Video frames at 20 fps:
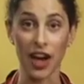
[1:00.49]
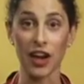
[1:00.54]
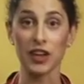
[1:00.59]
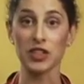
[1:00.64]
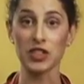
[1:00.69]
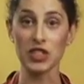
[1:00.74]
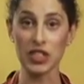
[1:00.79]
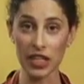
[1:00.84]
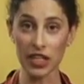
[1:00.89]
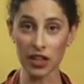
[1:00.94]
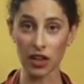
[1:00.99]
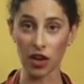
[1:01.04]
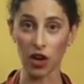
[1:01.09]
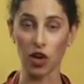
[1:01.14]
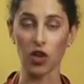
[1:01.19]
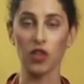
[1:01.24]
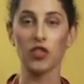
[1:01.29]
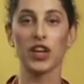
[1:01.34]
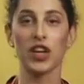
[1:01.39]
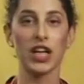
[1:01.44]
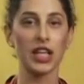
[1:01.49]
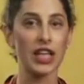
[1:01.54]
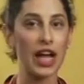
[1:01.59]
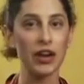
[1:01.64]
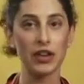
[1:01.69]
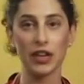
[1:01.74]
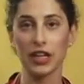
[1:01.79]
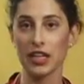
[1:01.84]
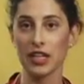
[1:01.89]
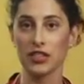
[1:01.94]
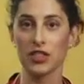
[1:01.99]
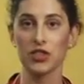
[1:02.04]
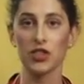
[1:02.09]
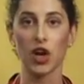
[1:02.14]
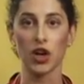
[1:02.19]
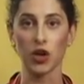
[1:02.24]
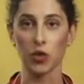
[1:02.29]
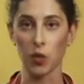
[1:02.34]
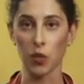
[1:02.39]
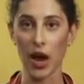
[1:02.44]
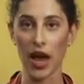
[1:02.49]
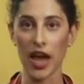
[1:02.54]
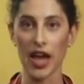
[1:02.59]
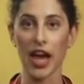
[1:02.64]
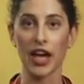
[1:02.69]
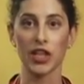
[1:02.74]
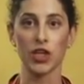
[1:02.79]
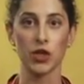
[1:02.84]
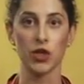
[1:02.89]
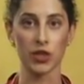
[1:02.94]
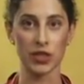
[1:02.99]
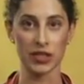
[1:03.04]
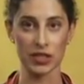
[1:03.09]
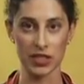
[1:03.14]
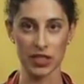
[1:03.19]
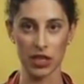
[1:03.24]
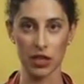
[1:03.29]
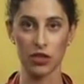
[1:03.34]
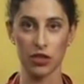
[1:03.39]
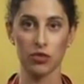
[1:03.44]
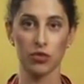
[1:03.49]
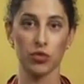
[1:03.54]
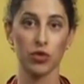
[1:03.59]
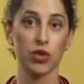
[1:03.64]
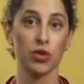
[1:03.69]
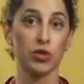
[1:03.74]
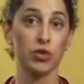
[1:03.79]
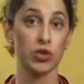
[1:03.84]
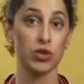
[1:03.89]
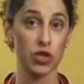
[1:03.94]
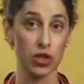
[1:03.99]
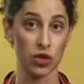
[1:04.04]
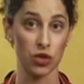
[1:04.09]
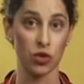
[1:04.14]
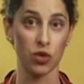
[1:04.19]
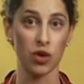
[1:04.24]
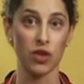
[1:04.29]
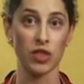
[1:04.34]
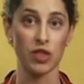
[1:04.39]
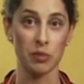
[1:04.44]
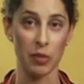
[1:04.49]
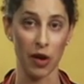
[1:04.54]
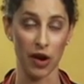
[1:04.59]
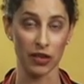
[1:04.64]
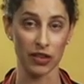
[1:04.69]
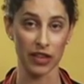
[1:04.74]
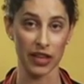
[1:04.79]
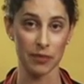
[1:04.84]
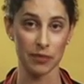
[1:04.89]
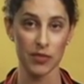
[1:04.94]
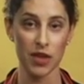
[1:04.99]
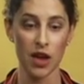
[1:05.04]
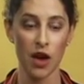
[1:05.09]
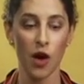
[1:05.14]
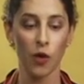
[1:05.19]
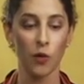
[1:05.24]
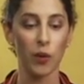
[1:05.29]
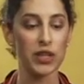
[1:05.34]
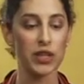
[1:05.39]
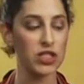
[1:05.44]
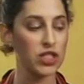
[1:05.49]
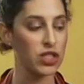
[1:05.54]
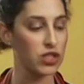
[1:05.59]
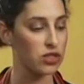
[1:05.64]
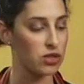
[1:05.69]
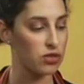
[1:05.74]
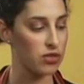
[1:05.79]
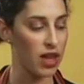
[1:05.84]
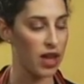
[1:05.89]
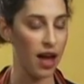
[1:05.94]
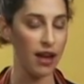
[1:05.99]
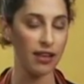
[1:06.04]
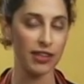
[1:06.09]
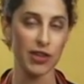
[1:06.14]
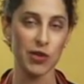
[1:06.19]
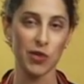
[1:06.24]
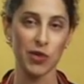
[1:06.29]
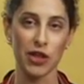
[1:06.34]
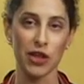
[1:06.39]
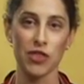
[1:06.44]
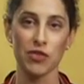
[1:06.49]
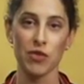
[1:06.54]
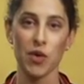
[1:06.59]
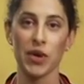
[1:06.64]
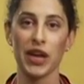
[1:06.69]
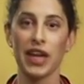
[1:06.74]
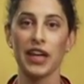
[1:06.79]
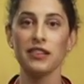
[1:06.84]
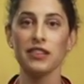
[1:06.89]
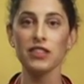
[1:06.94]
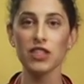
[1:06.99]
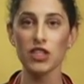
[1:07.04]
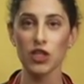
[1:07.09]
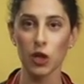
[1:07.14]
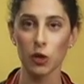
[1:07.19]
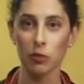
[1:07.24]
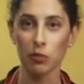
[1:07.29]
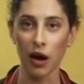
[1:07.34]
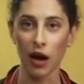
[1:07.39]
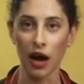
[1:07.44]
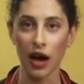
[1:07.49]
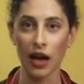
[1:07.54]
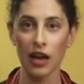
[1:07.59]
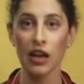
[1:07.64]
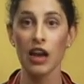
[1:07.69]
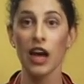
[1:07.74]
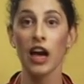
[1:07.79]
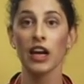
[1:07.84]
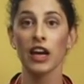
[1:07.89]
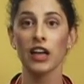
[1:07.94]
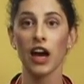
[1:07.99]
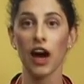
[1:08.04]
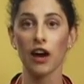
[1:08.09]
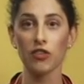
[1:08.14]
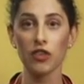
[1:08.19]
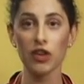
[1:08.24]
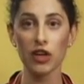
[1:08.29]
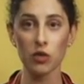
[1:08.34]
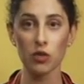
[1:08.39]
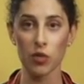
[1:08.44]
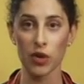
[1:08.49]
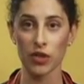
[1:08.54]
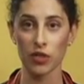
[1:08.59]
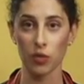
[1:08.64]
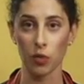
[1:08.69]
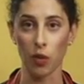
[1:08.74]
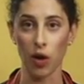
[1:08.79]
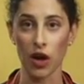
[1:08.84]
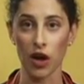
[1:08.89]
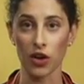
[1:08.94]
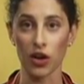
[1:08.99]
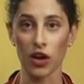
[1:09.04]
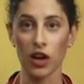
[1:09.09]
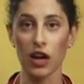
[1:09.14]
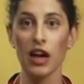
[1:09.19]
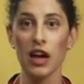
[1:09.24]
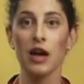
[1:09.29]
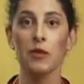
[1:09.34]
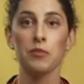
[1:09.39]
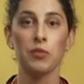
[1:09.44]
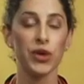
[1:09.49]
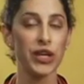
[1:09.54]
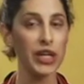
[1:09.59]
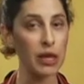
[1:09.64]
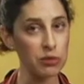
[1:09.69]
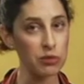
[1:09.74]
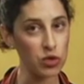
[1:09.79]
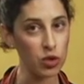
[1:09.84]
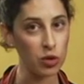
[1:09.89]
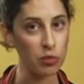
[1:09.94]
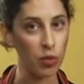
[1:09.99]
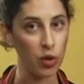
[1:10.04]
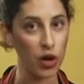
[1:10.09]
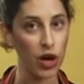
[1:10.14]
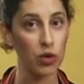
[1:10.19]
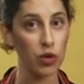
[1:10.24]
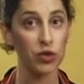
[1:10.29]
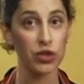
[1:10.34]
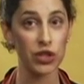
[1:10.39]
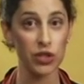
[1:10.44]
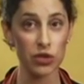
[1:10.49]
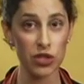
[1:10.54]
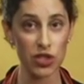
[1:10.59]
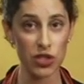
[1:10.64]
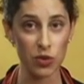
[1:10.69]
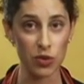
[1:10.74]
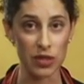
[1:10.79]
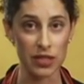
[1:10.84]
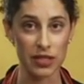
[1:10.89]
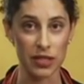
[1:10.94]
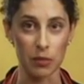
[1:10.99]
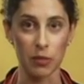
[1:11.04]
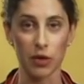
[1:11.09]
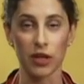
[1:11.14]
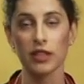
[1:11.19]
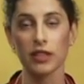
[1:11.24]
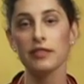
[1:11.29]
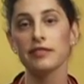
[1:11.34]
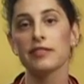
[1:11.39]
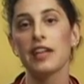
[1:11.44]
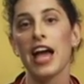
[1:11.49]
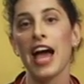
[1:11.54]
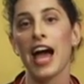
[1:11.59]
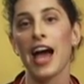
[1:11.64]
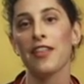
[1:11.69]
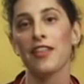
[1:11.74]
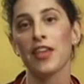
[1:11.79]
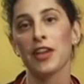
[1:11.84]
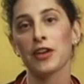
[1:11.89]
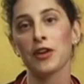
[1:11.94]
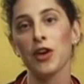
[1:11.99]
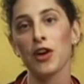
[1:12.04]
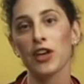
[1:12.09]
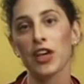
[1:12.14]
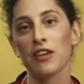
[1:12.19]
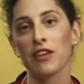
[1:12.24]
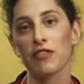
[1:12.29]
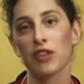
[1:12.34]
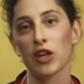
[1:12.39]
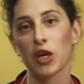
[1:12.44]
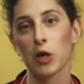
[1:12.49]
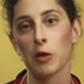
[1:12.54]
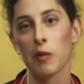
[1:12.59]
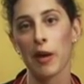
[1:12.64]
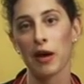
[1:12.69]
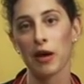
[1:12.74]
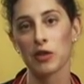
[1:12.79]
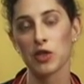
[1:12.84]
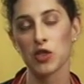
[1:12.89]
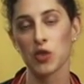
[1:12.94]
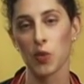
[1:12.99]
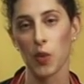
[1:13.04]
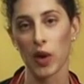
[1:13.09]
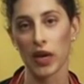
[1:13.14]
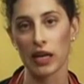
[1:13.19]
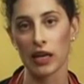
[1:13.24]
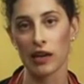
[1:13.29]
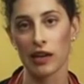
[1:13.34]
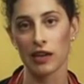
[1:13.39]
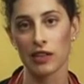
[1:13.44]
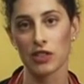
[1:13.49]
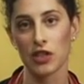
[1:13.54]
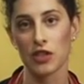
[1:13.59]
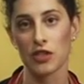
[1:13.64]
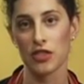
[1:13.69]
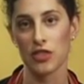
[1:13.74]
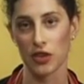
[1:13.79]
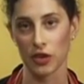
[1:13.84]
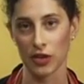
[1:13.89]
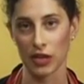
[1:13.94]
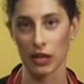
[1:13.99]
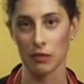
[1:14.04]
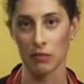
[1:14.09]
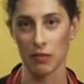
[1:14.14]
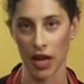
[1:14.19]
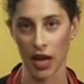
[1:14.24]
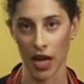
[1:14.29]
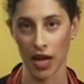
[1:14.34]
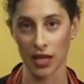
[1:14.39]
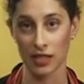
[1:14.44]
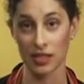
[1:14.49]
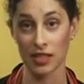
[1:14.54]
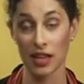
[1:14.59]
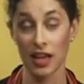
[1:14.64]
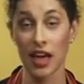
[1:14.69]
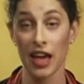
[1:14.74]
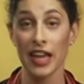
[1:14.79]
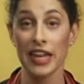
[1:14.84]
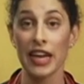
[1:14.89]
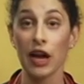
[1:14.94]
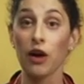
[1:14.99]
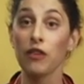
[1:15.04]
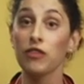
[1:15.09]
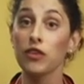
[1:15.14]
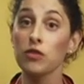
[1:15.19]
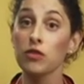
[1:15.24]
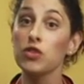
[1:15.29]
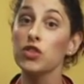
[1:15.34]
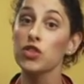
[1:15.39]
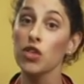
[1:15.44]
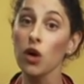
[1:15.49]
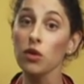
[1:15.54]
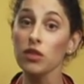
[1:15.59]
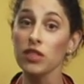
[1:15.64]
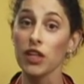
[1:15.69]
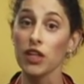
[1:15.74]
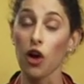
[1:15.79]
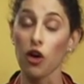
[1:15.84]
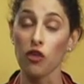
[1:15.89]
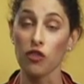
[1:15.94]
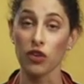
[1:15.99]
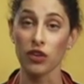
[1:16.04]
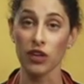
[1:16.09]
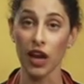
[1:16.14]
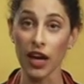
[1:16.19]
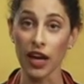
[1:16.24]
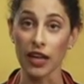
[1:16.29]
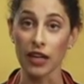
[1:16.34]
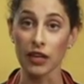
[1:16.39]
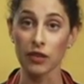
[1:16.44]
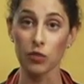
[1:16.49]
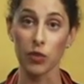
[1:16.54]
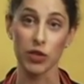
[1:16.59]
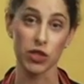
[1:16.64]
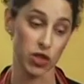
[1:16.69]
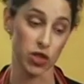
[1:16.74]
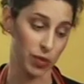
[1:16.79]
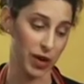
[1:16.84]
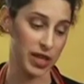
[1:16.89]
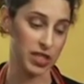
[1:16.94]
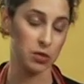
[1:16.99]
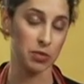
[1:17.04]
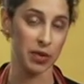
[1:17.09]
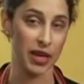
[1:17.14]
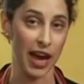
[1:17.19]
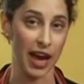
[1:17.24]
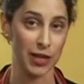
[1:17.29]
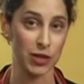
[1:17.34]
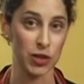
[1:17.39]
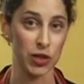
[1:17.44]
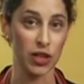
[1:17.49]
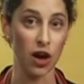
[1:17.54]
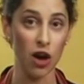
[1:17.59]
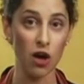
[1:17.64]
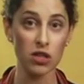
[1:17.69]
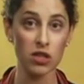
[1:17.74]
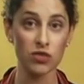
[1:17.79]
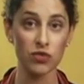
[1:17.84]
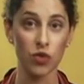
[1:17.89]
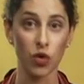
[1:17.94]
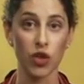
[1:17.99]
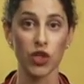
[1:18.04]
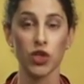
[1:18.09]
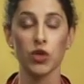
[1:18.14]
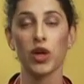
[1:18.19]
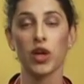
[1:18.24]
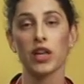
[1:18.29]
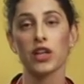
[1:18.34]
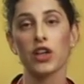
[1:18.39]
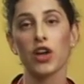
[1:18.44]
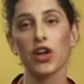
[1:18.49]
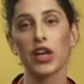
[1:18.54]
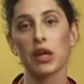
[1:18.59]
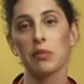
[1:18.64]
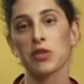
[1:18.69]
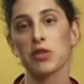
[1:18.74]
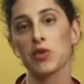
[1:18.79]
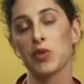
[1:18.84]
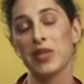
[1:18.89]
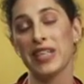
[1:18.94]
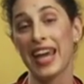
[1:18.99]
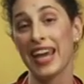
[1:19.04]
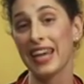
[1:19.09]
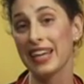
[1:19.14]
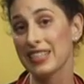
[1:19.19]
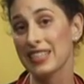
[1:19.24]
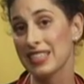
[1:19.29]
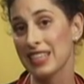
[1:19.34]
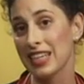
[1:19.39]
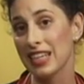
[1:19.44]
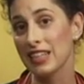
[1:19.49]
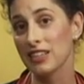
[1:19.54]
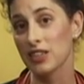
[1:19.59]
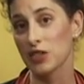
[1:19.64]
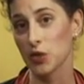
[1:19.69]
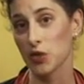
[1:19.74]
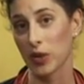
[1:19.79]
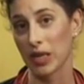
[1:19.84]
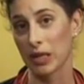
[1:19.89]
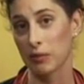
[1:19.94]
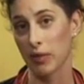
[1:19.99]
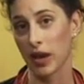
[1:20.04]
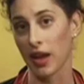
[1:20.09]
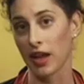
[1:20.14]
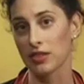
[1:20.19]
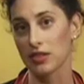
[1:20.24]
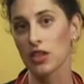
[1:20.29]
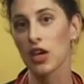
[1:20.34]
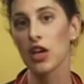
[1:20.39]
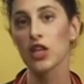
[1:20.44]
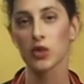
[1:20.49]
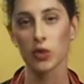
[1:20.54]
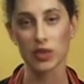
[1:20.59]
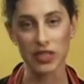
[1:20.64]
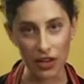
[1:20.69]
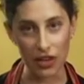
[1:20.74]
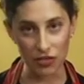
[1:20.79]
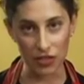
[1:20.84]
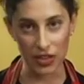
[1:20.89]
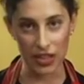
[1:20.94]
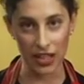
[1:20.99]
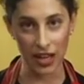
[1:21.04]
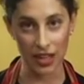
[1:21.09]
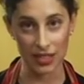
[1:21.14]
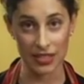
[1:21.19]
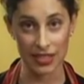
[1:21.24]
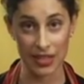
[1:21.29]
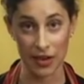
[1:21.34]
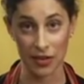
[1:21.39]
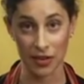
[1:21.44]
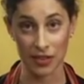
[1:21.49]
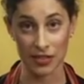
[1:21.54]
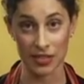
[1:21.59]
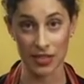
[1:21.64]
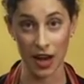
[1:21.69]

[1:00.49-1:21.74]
until the cloudiness has gone away and you can see through to the barley. Once you do that, you want to throw it into your pot, cover it with water, bring it up to a boil, reduce to a simmer, and then cook it for about 20 to 30 minutes. Now, if you've soaked it overnight, which the recipe actually calls for, you can cook it between 18 to 20 minutes, so it definitely cuts down on